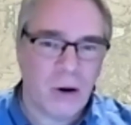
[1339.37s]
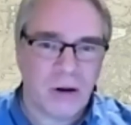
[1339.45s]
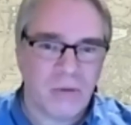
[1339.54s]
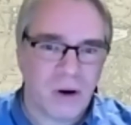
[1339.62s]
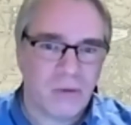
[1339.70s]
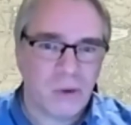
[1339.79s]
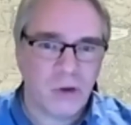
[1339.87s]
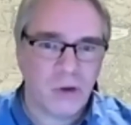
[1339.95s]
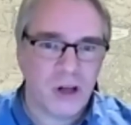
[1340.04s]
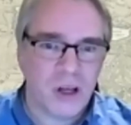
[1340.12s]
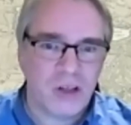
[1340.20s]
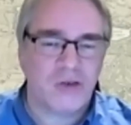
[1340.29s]
in
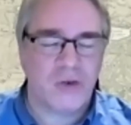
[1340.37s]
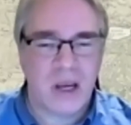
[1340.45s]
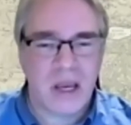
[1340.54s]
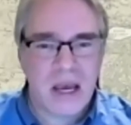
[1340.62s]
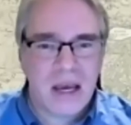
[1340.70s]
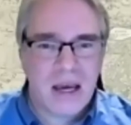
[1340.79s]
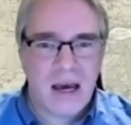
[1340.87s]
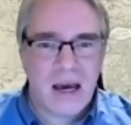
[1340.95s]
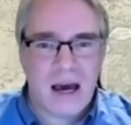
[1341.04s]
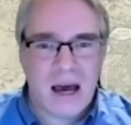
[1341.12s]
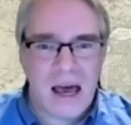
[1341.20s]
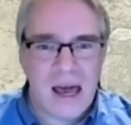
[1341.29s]
American Revolution
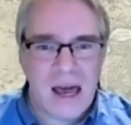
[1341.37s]
history.